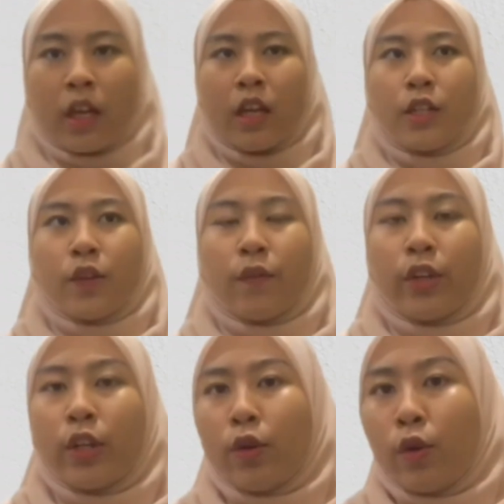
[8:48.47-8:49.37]
So
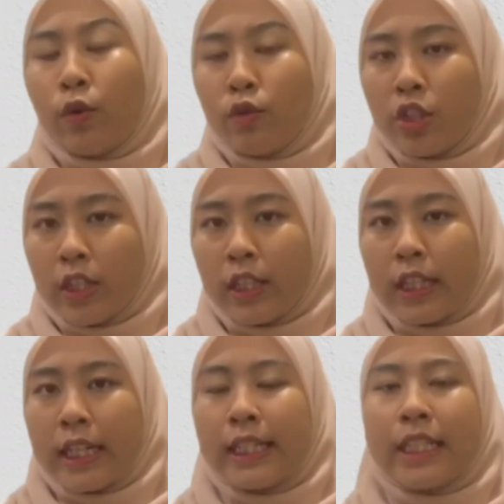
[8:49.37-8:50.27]
for the conclusion
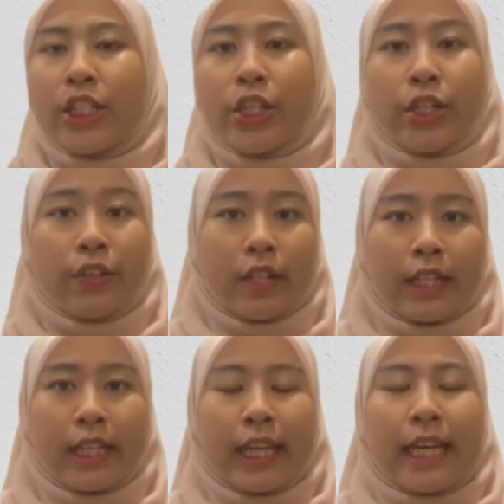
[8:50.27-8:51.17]
is,
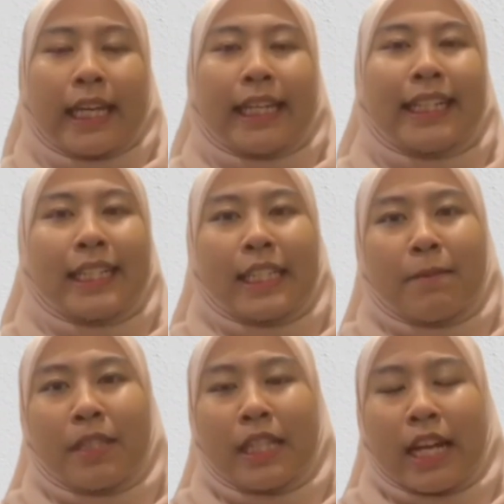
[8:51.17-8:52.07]
generally, it
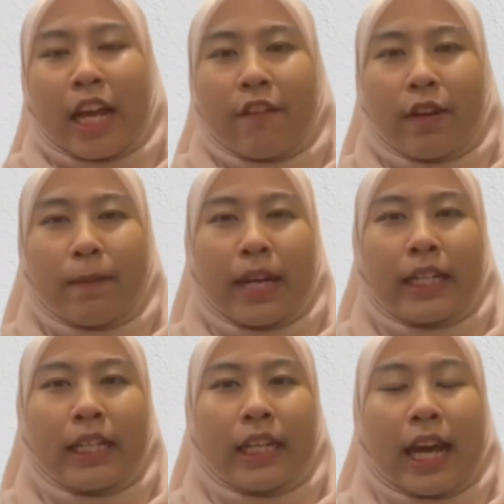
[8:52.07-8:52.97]
seems that
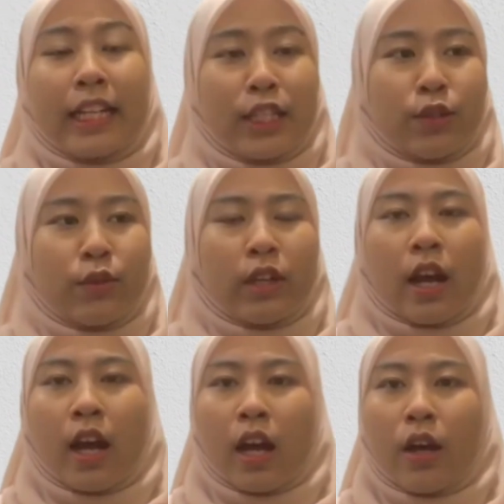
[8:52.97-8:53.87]
everybody understood
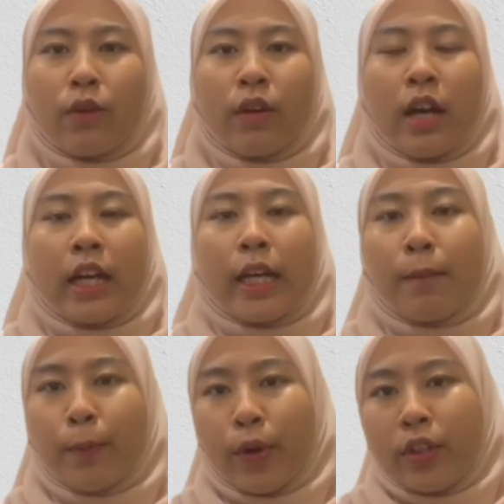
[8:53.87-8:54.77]
how
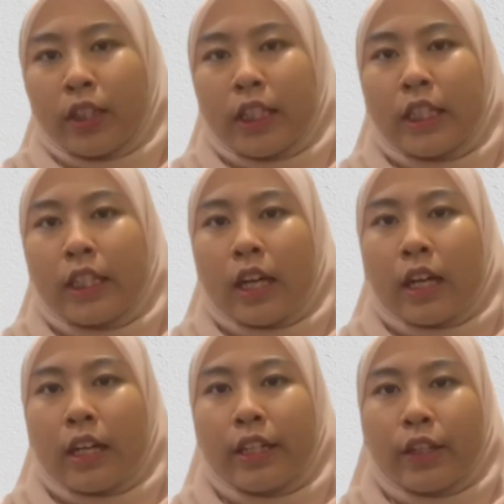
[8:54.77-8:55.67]
important
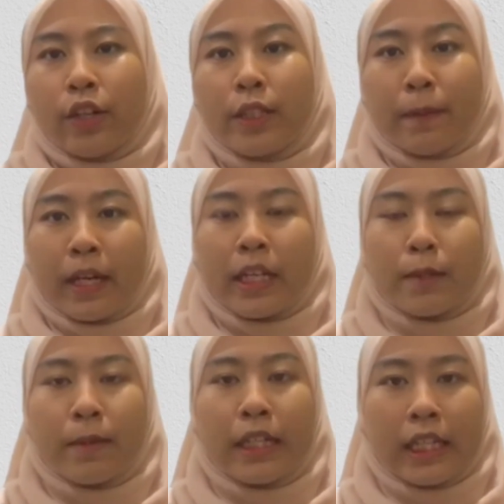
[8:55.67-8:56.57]
records
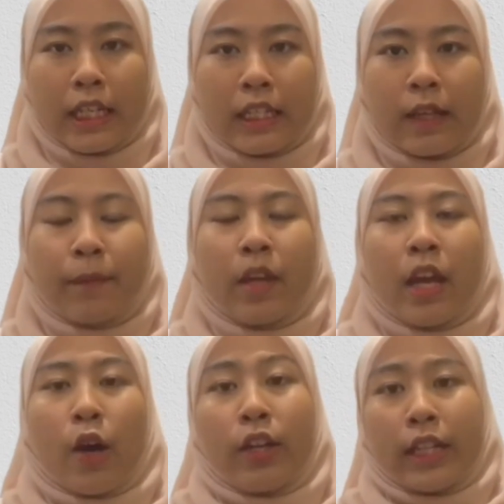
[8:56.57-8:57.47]
management is.
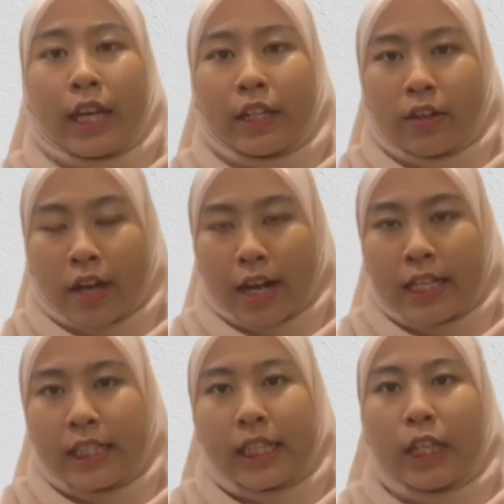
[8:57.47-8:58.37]
On the other
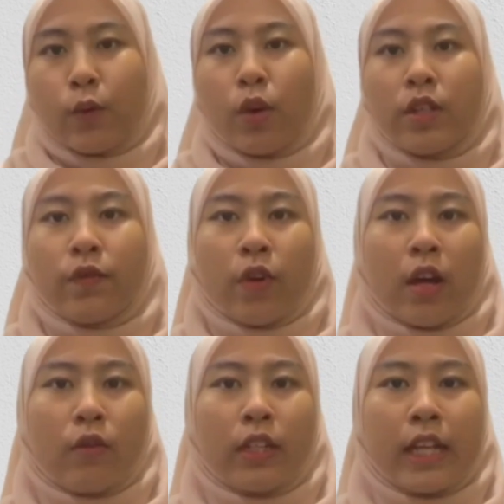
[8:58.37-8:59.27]
hand, it was
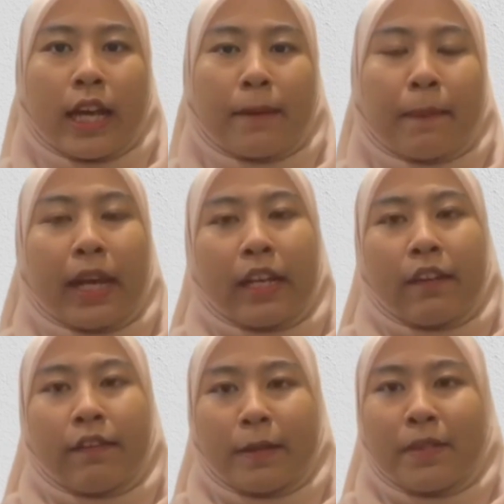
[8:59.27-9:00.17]
found that
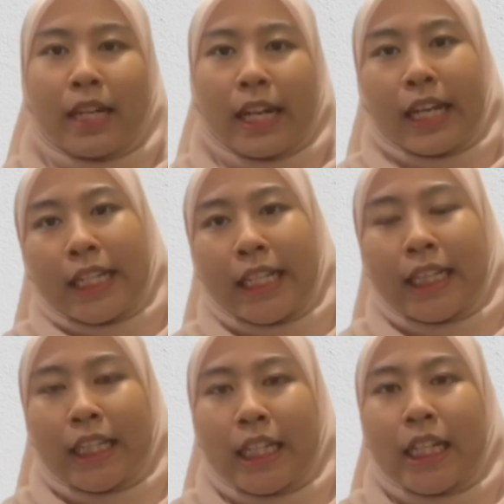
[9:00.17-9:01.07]
many firms lack
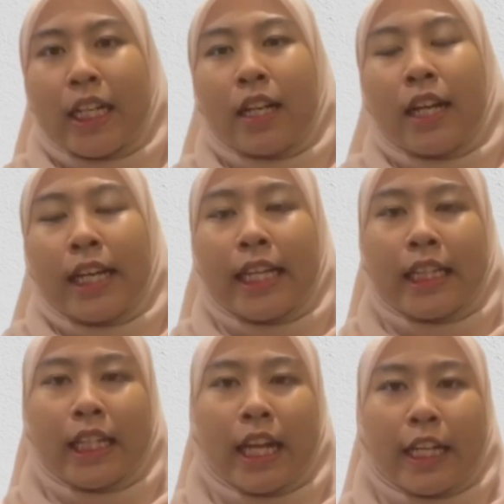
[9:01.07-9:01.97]
internal
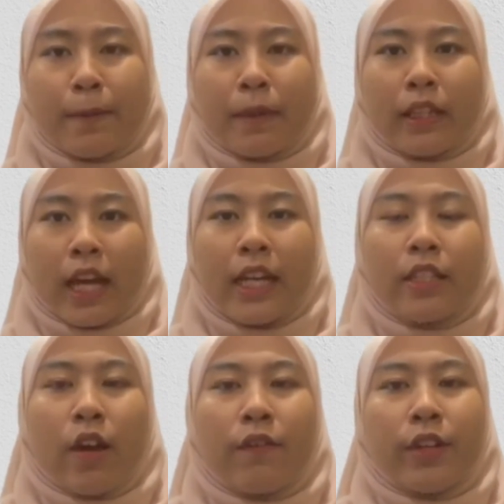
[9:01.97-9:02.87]

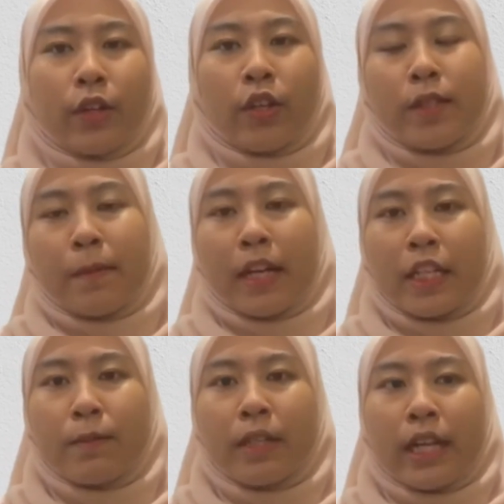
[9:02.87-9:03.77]
expertise of records
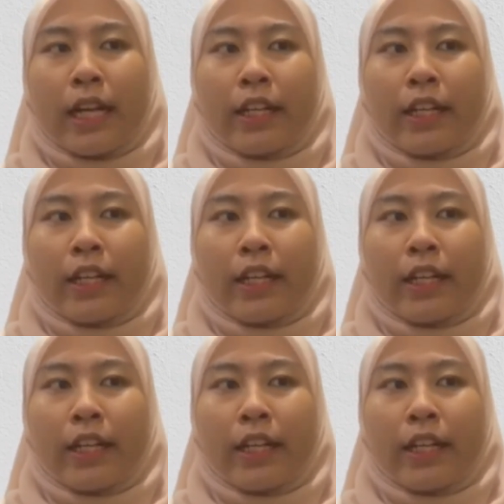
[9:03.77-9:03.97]
management and